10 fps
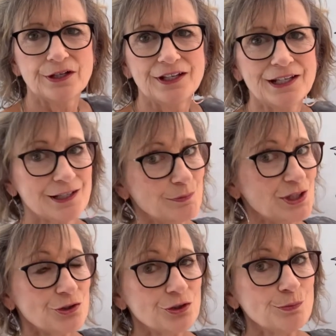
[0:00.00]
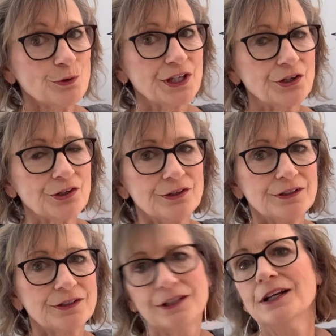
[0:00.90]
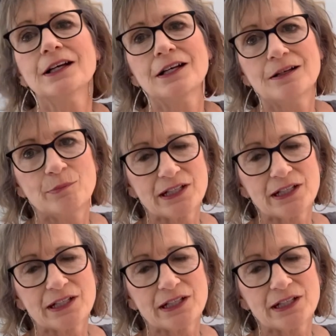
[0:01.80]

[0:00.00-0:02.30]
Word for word: It can be in your numerator, but